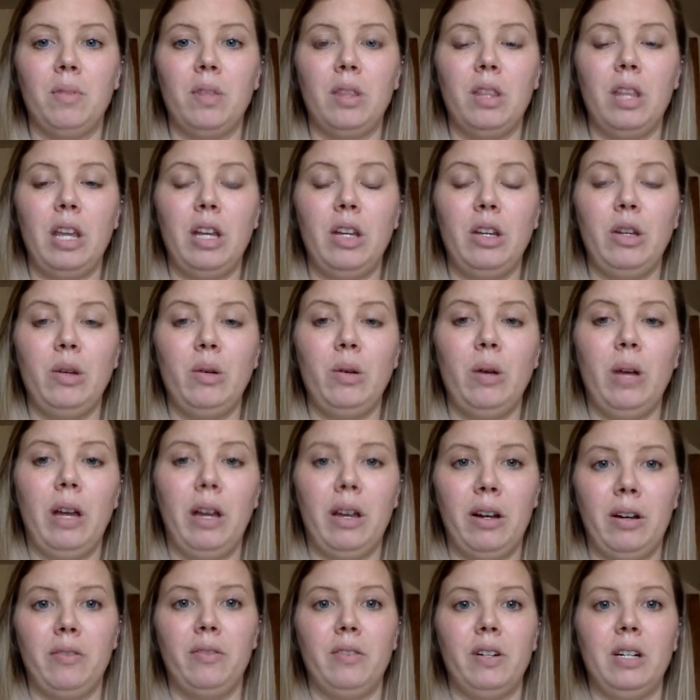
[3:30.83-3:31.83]
They do
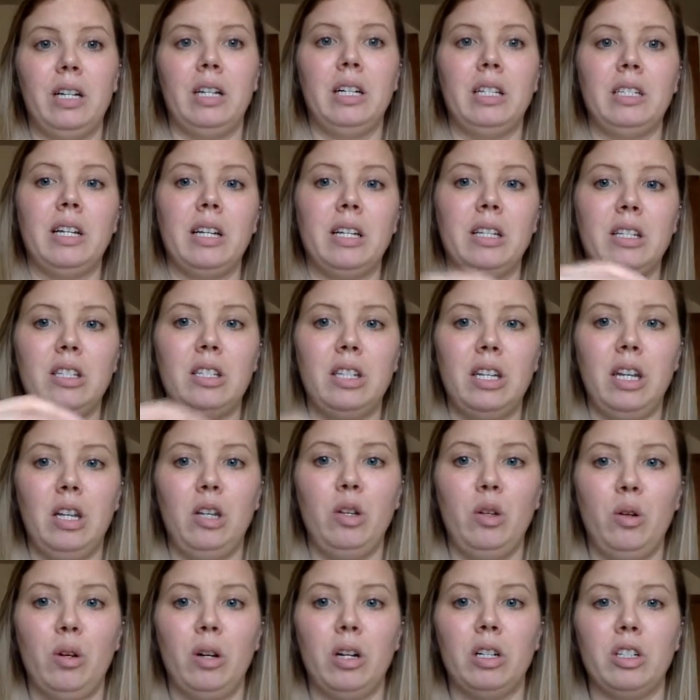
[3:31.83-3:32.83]
have a tendency
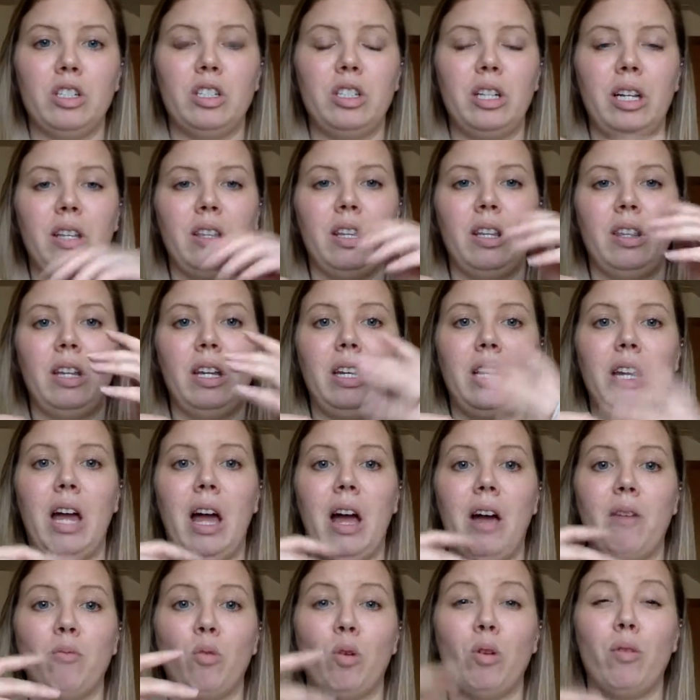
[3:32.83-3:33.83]
to understand that they
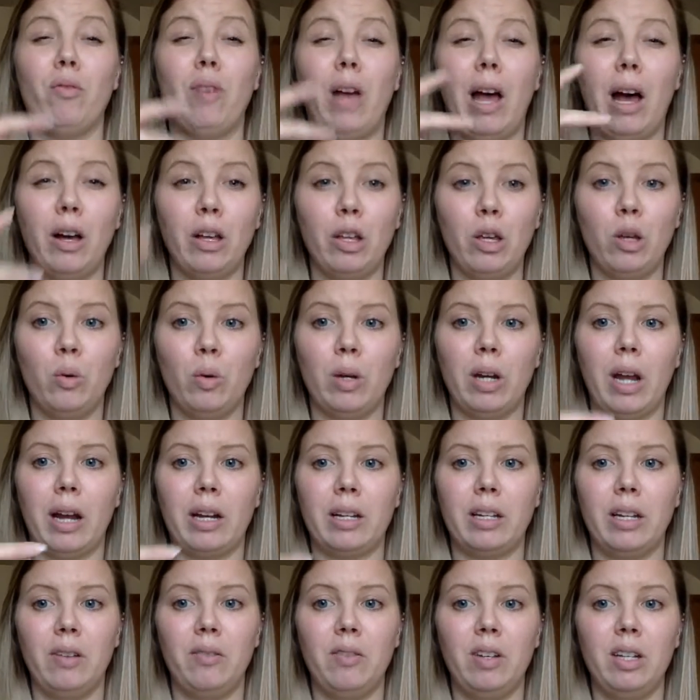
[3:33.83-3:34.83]
have more value in
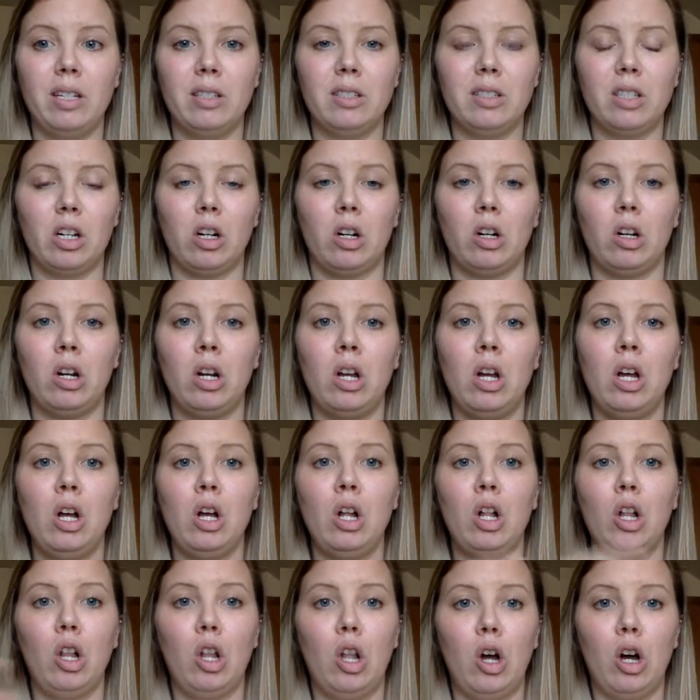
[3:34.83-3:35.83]
activities that are
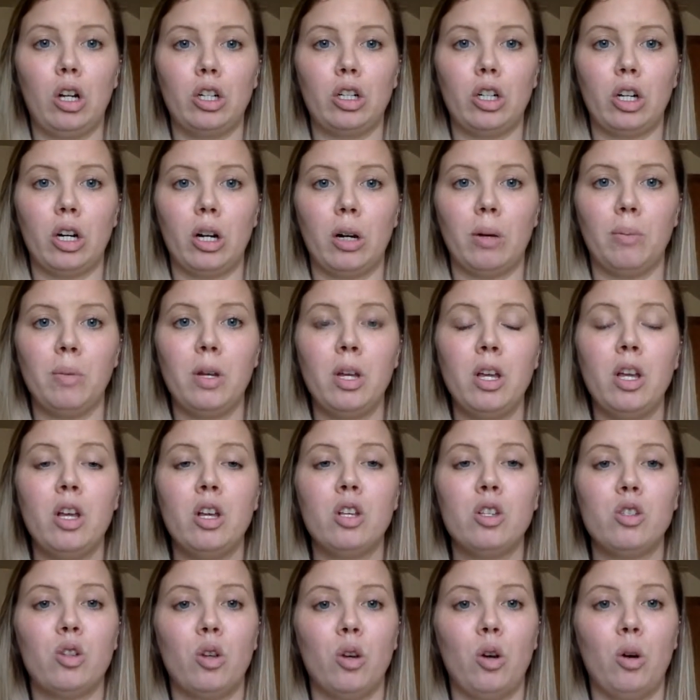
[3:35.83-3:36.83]
long term.
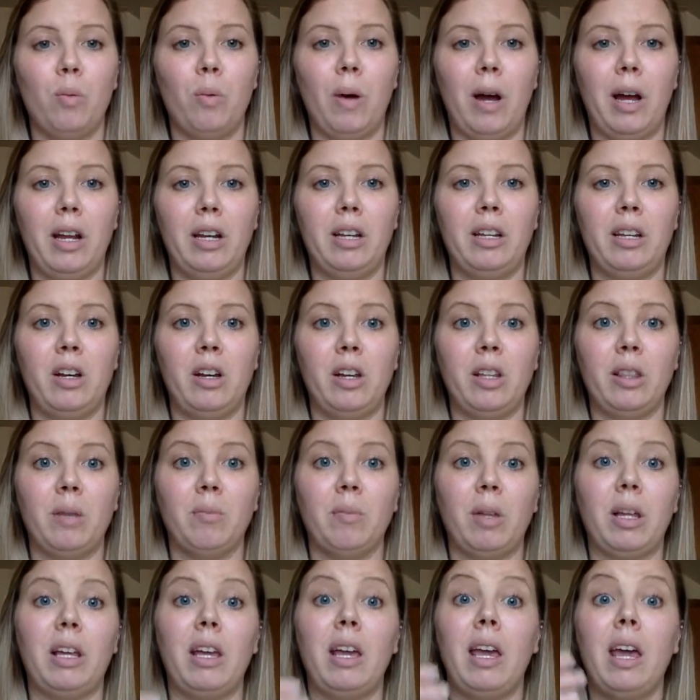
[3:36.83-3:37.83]
So by telling
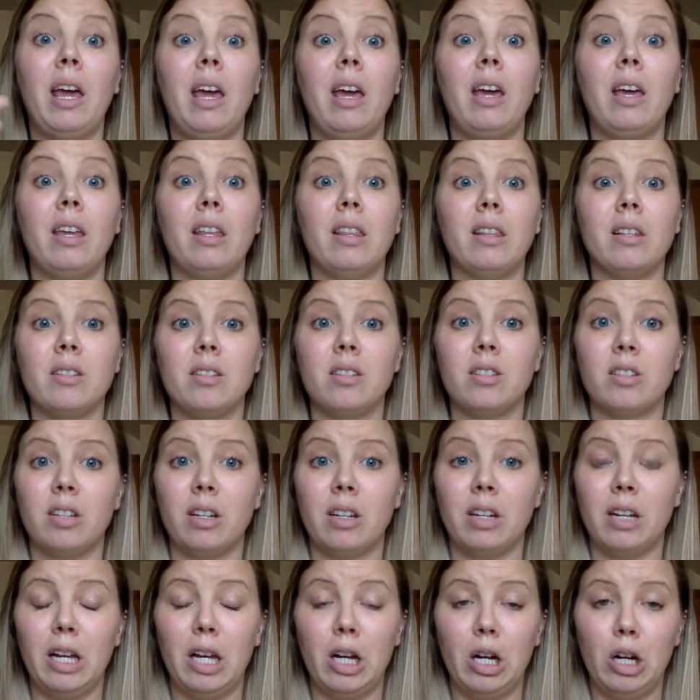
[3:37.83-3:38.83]
them like, hey, this is
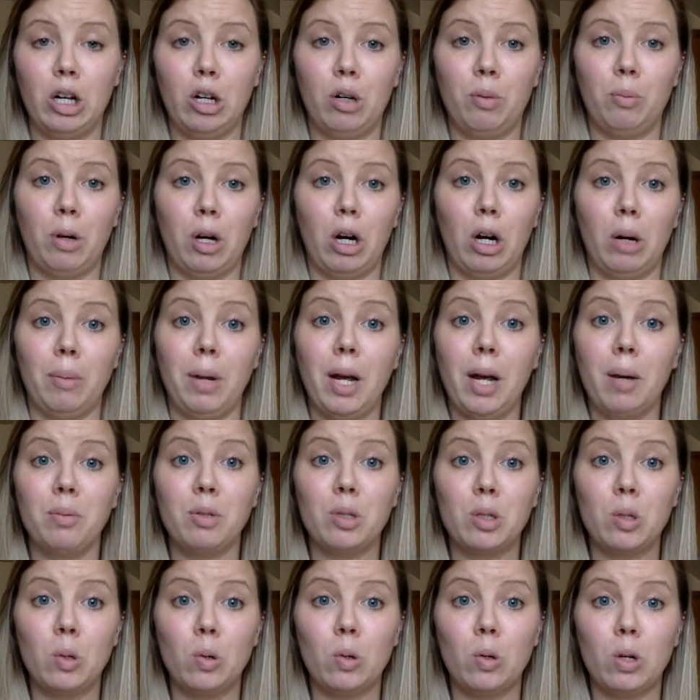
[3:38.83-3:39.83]
going to help our map
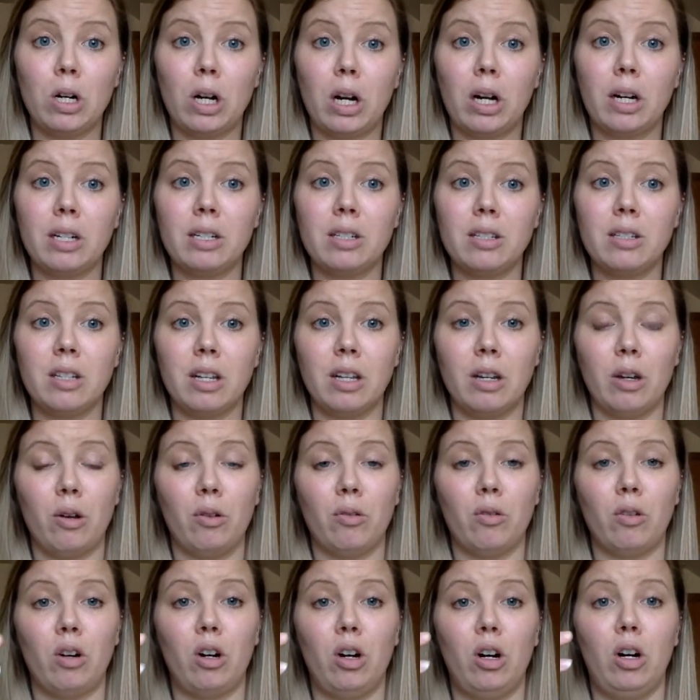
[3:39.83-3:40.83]
scores and
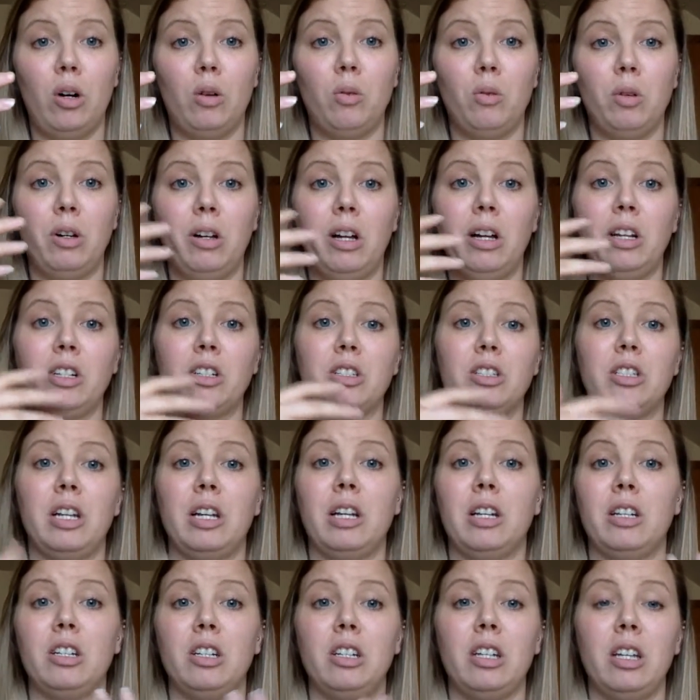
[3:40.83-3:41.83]
overall
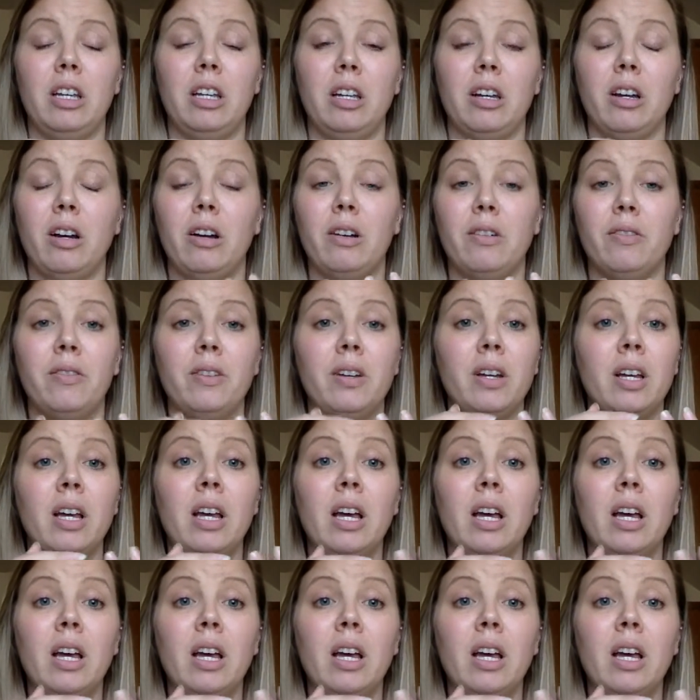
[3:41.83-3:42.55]
understanding of